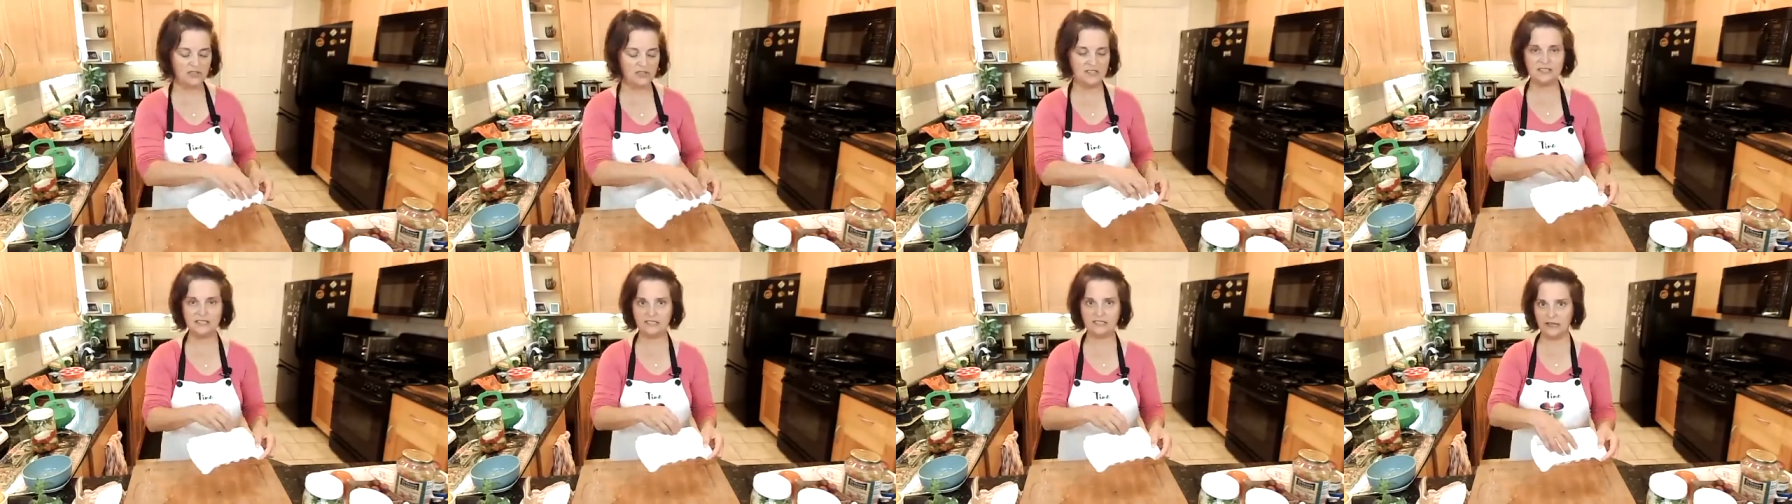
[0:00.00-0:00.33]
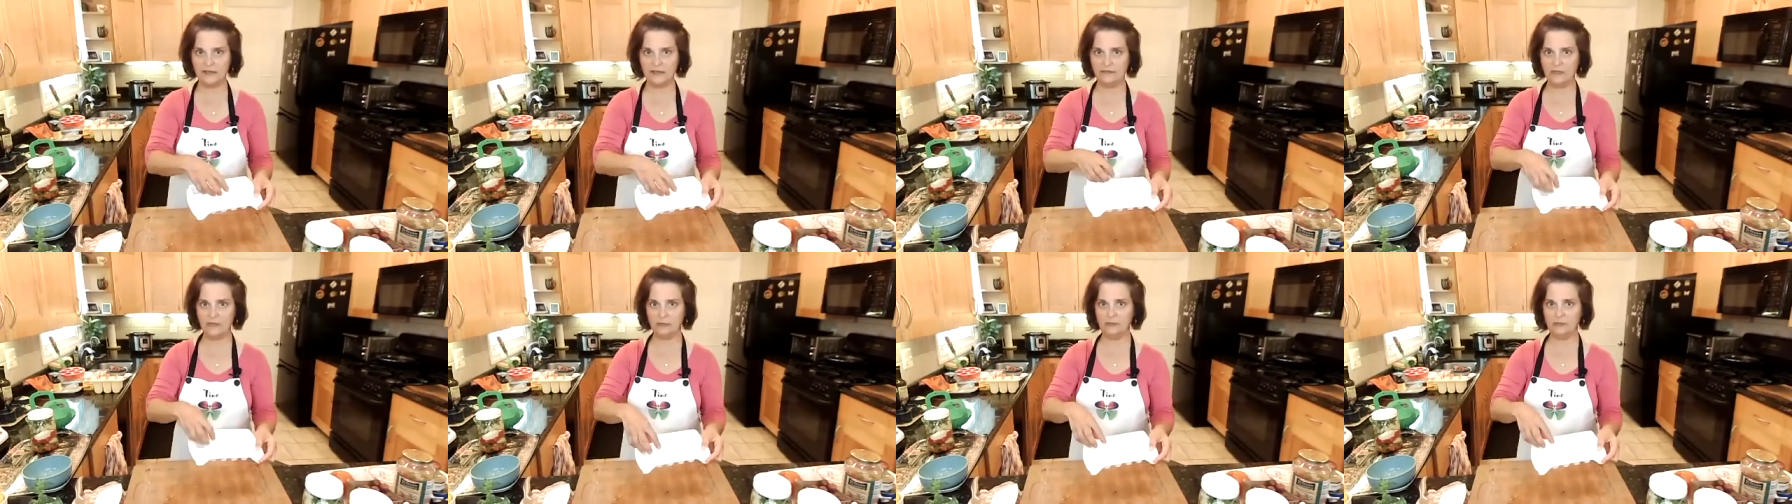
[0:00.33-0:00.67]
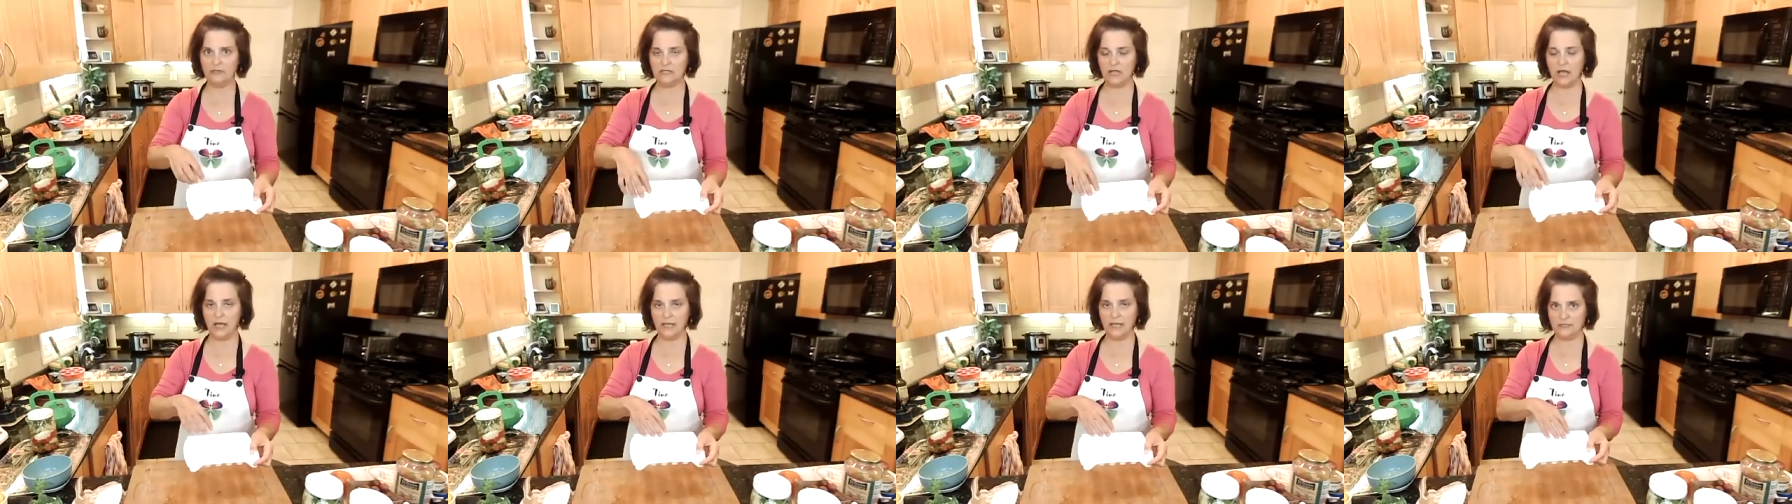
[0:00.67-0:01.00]
stuff them
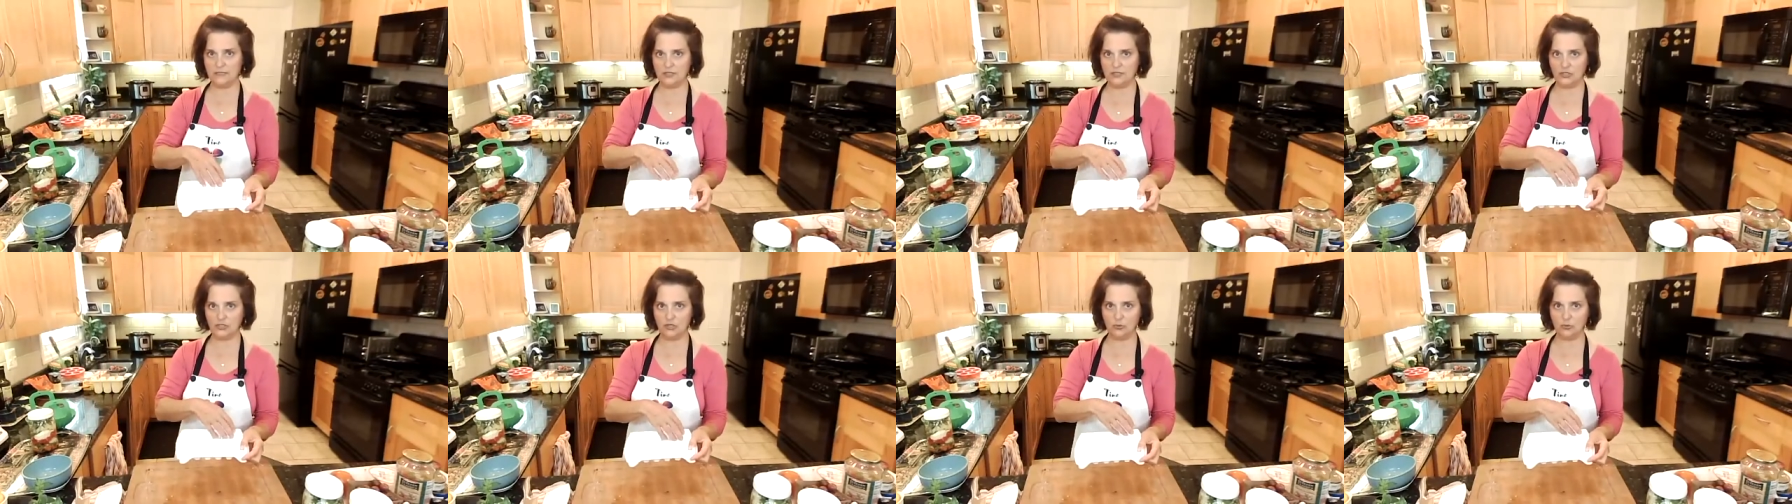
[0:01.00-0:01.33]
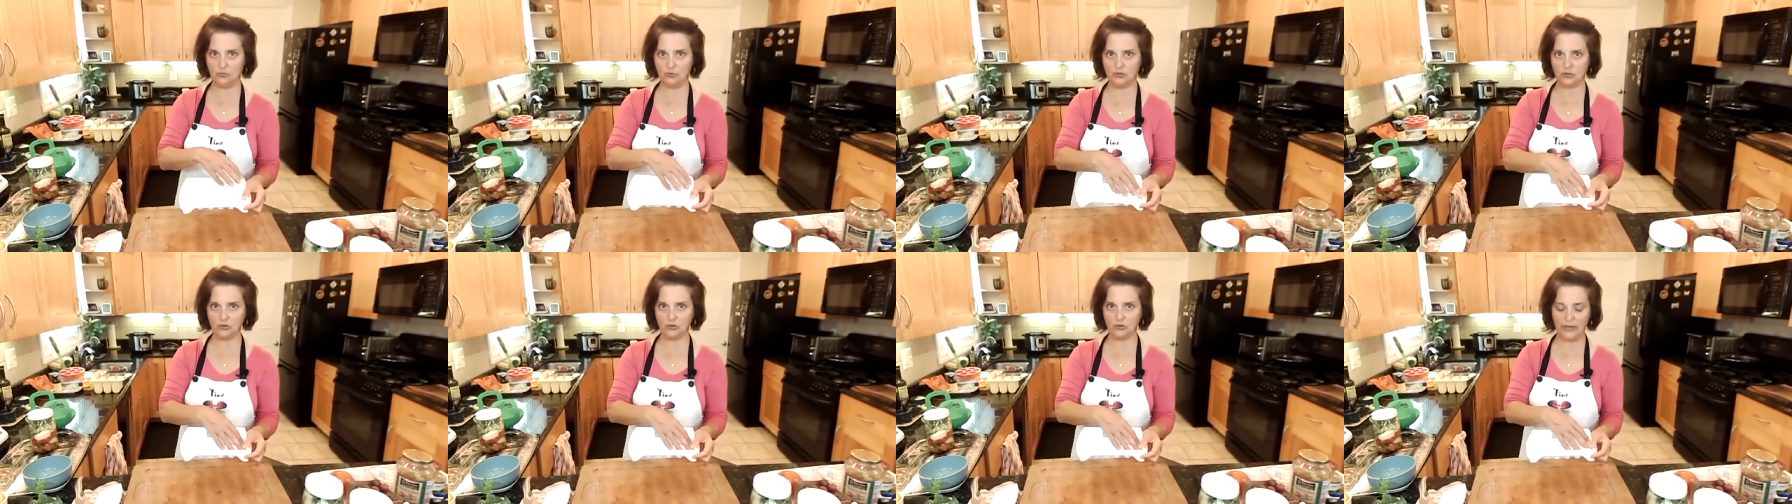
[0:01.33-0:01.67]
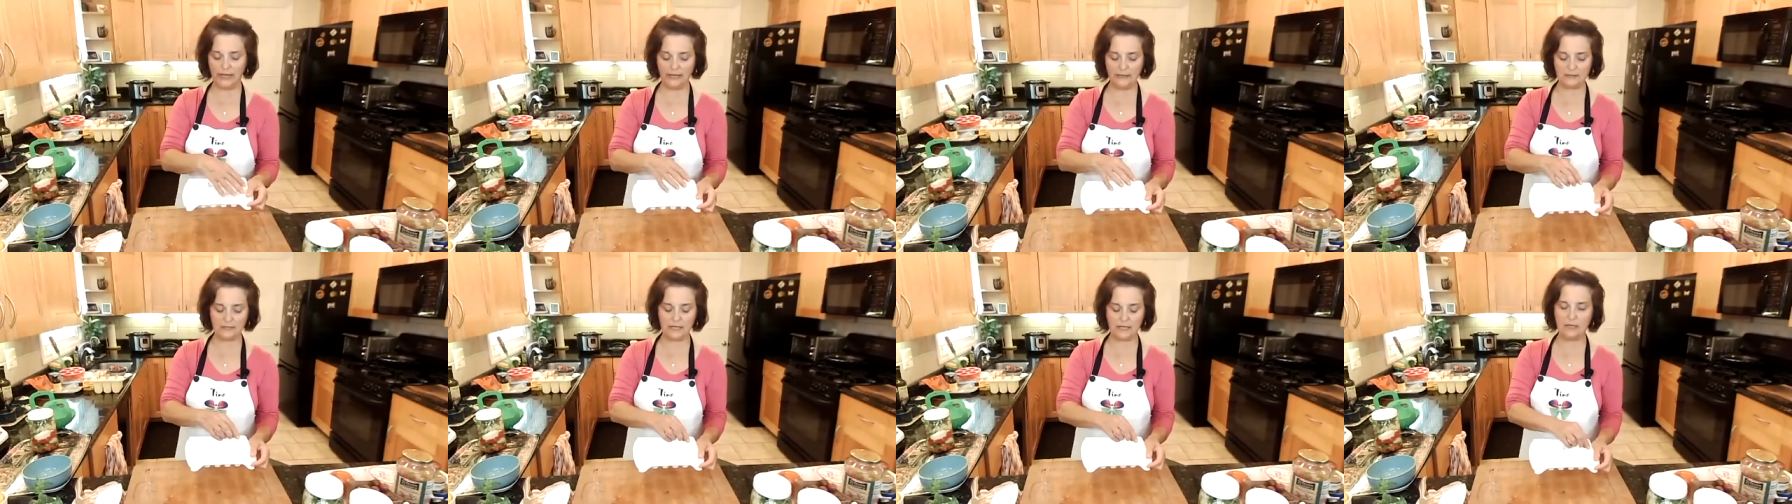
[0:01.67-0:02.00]
into ice cube
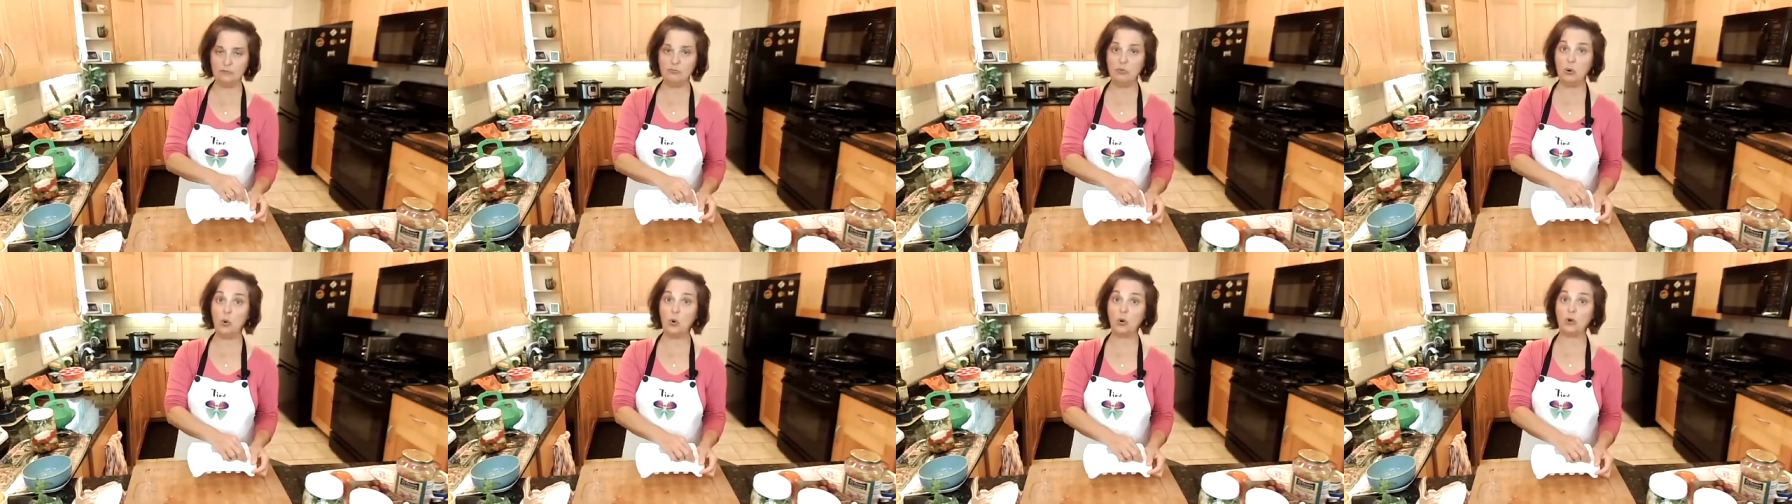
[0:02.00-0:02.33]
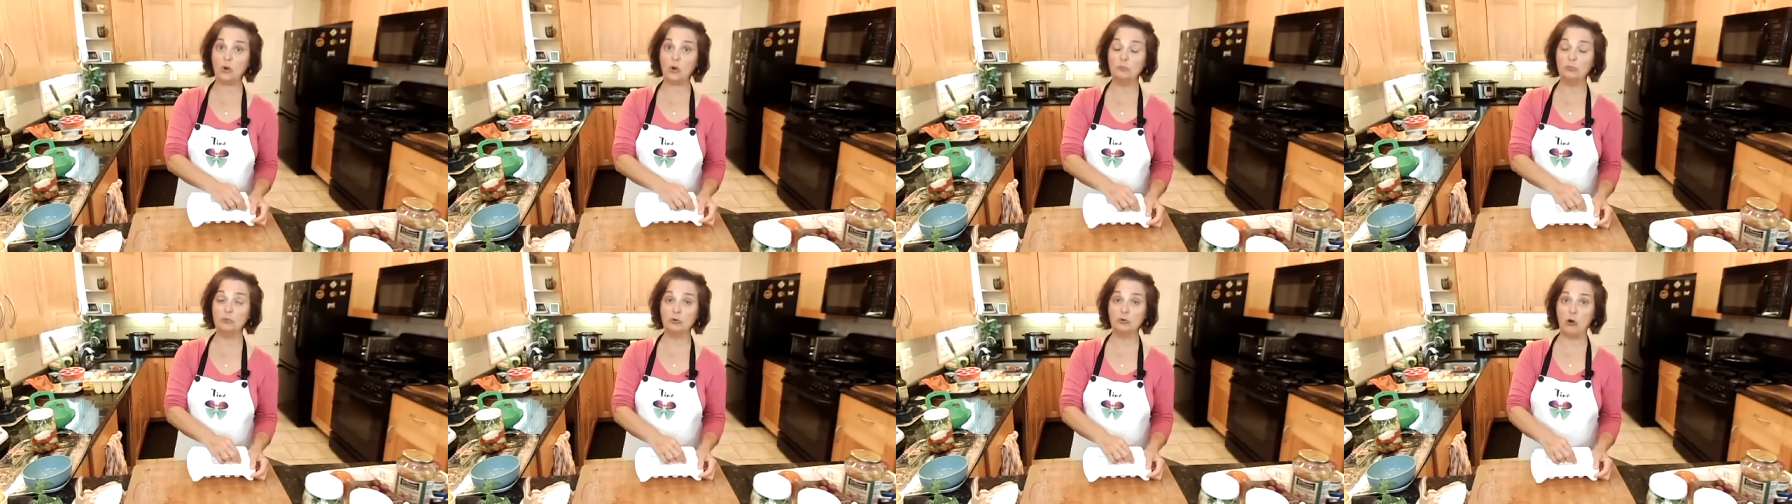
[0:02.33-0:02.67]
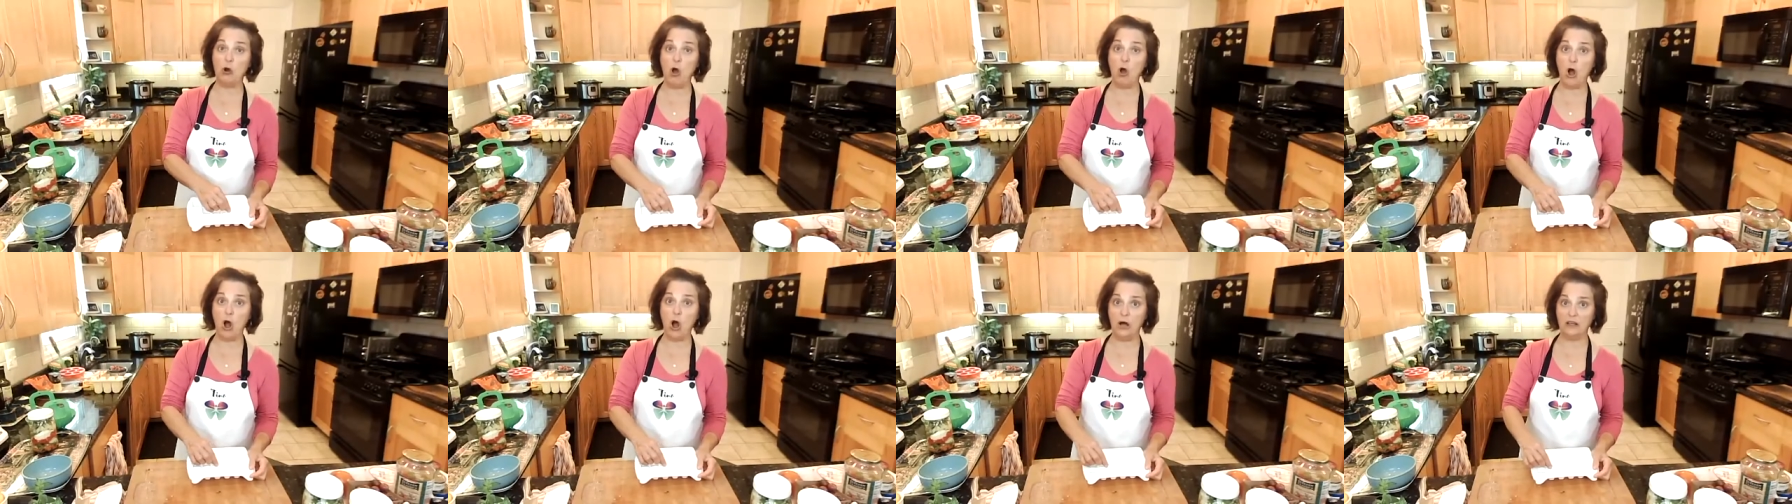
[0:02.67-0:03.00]
trays and pour
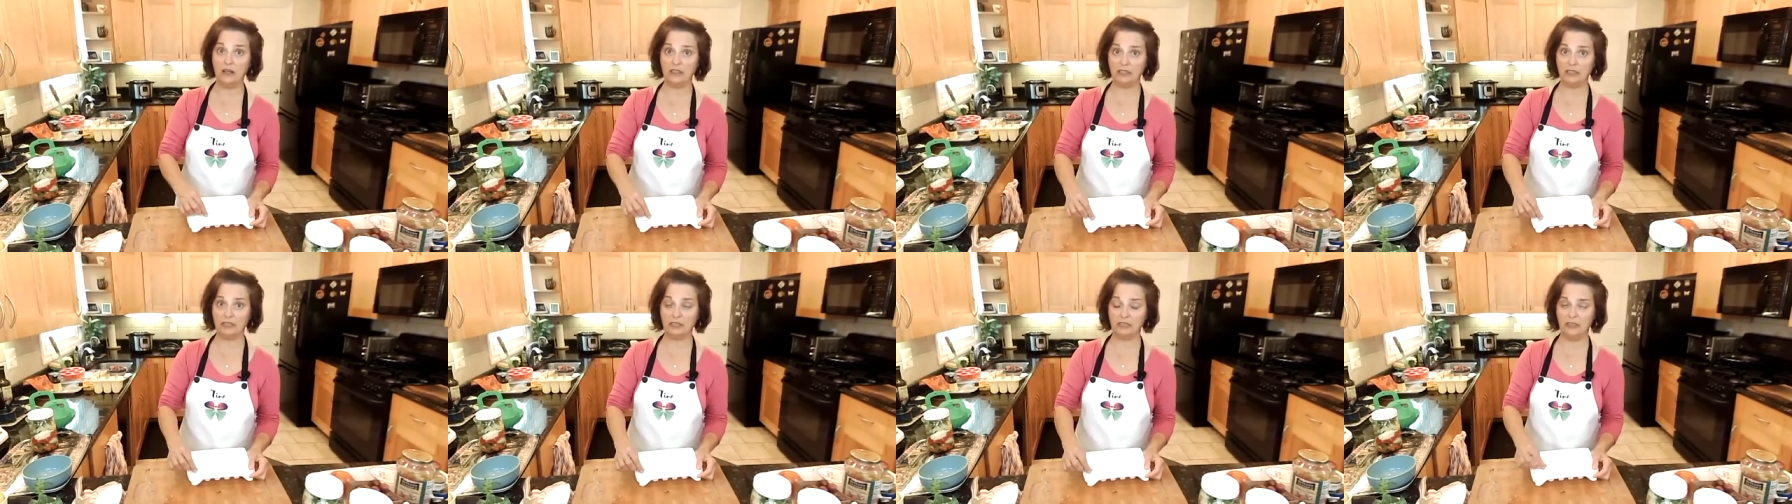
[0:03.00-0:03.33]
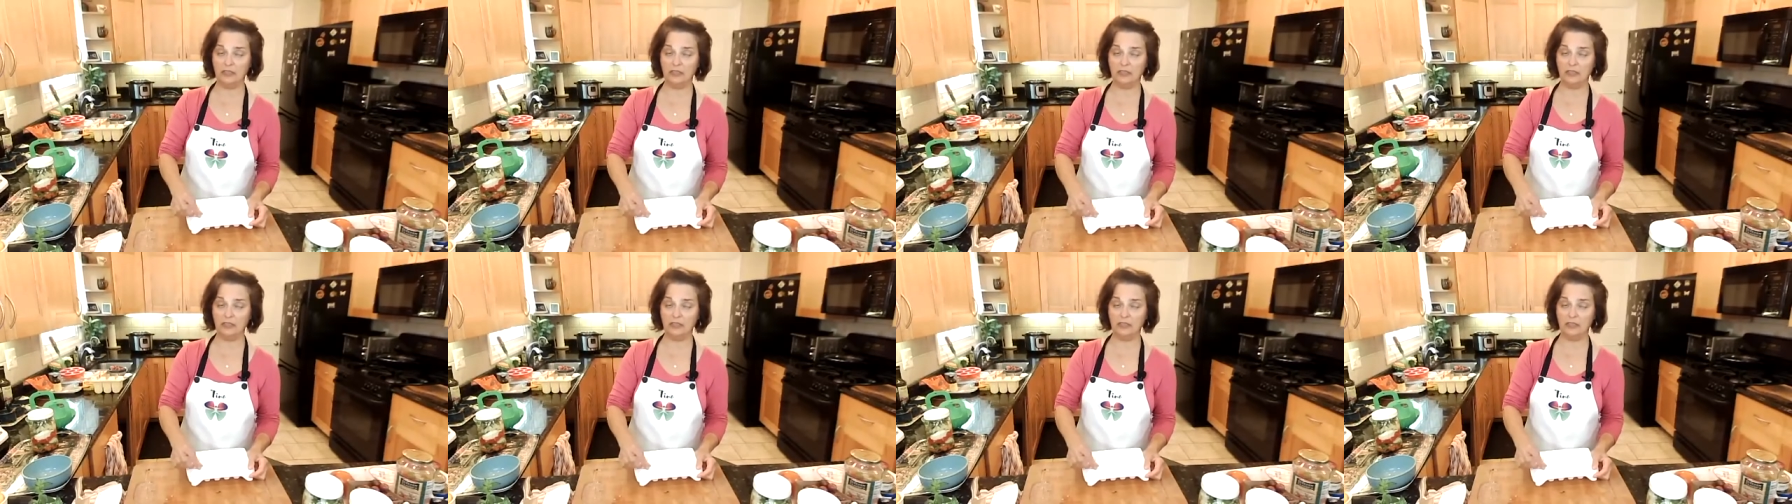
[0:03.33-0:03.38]
broth